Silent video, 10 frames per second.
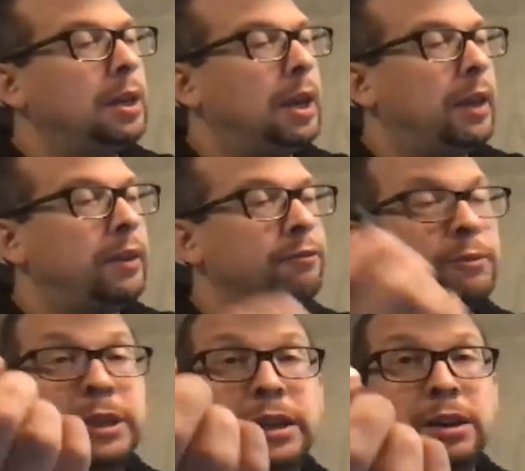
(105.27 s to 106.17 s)
And then from
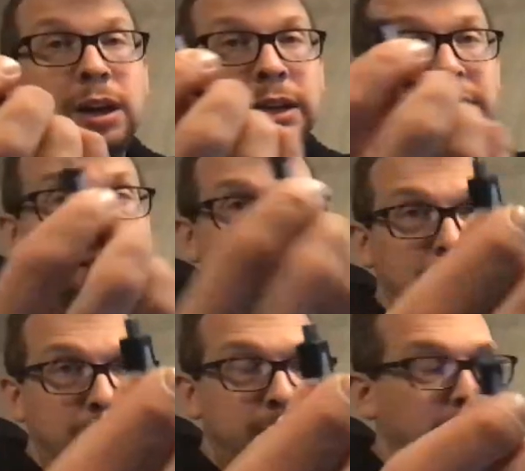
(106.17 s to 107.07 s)
there, I take
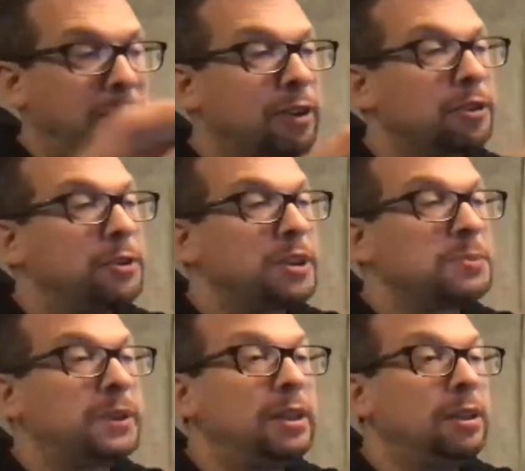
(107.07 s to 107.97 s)
my micro
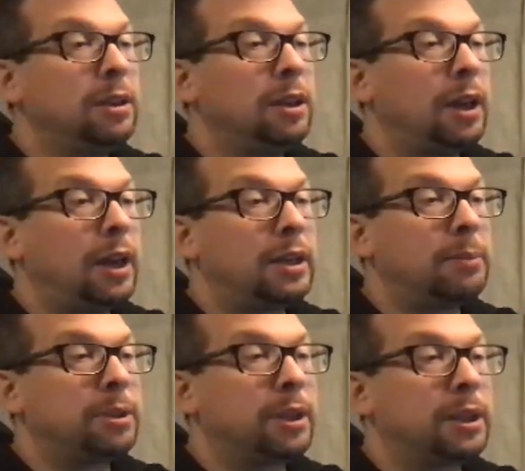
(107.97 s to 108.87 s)
USB and I
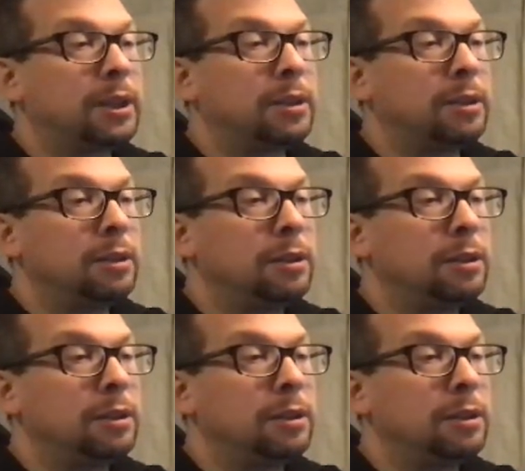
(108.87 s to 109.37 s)
plug it in